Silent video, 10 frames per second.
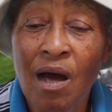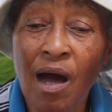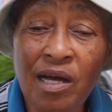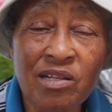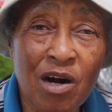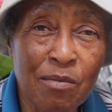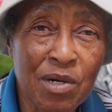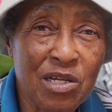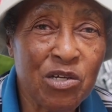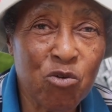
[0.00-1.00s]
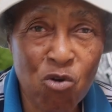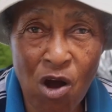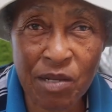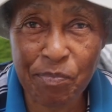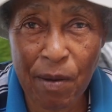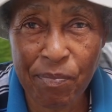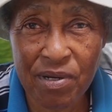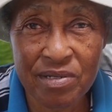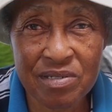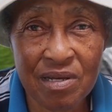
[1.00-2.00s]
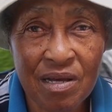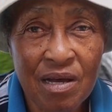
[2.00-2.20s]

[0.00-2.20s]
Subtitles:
I normally grow hot peppers.